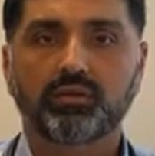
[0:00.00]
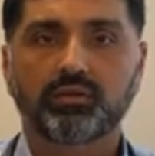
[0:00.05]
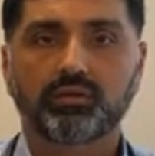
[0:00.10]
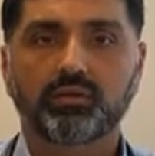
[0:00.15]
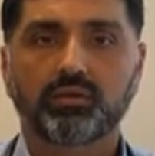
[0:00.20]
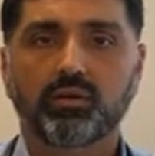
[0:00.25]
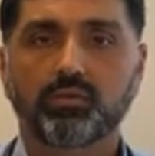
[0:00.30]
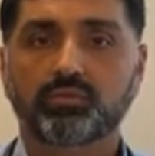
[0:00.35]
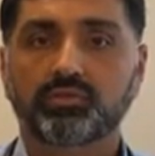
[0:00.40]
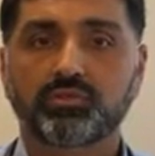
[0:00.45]

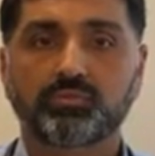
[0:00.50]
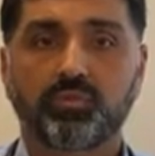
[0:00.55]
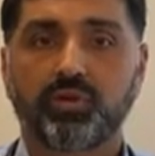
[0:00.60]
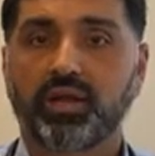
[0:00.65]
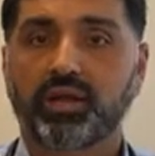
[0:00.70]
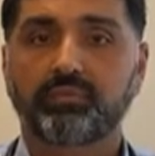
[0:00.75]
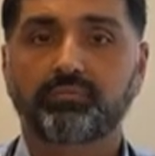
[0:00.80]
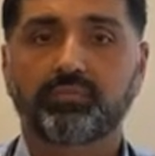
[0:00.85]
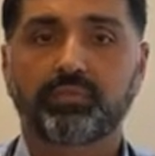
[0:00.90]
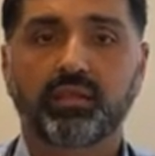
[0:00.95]
don't
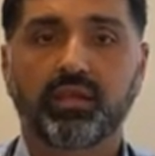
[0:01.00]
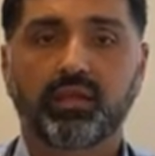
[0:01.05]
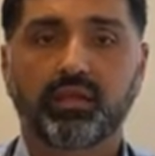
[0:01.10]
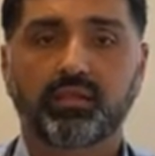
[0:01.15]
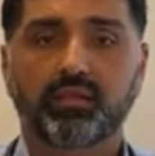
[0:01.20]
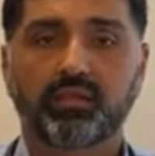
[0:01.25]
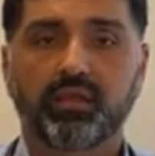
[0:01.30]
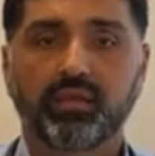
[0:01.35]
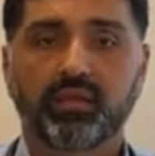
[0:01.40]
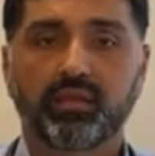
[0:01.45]
spread.
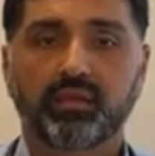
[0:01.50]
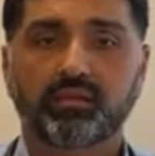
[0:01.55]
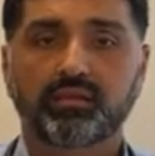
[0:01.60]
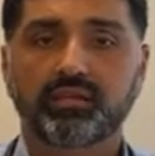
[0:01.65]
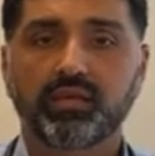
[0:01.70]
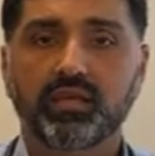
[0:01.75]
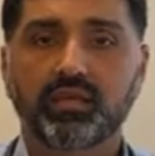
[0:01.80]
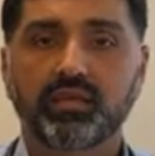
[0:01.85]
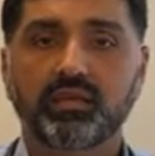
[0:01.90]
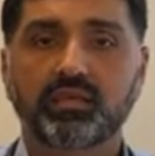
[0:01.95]
They can
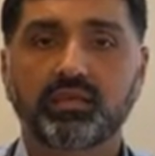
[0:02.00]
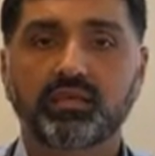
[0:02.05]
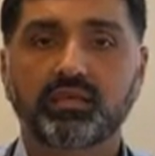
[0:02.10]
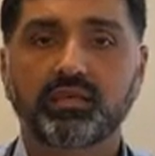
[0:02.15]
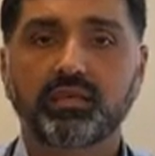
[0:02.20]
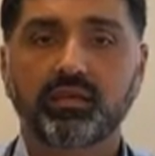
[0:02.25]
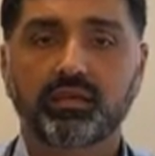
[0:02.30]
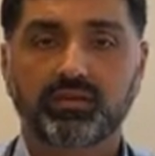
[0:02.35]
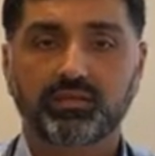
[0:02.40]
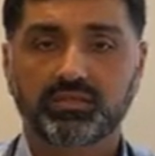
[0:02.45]
take
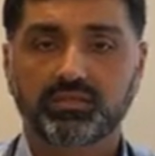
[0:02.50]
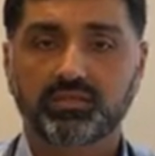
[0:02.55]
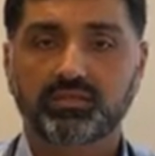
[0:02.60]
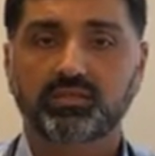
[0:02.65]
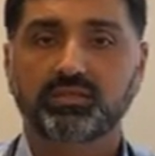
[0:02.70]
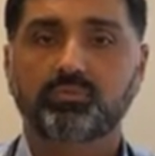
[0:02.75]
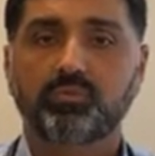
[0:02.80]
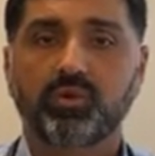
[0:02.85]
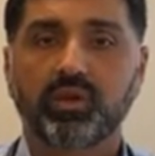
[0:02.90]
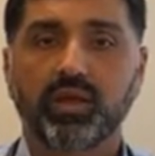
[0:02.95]
years to
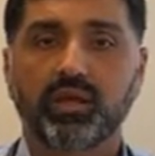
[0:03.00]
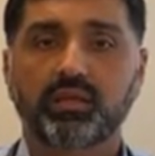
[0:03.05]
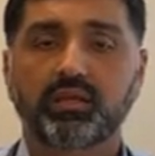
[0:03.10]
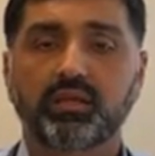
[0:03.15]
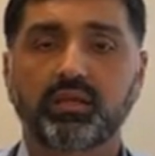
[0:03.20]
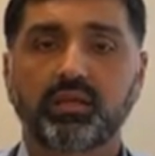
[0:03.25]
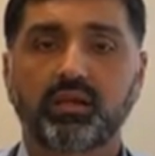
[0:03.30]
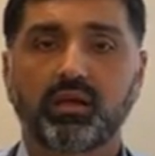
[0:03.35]
spread.